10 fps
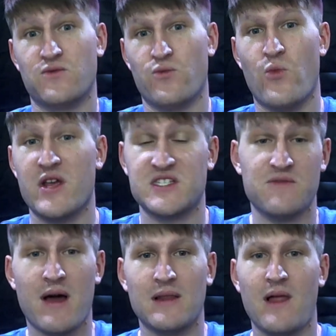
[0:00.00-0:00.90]
rest of
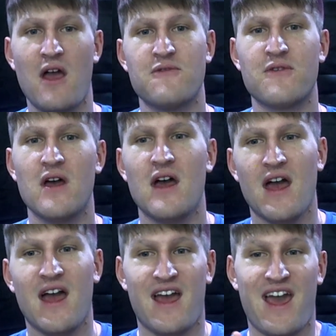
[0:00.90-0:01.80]
my life,"
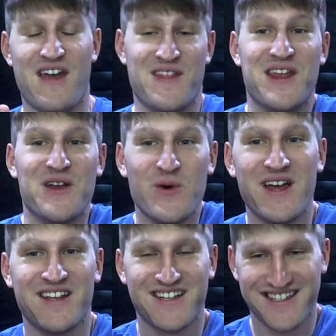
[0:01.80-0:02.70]
and then he
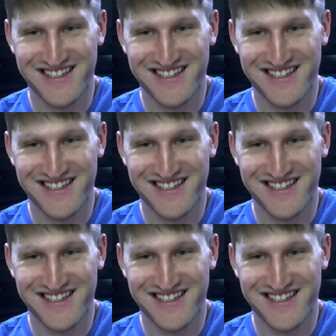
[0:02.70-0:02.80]
quit.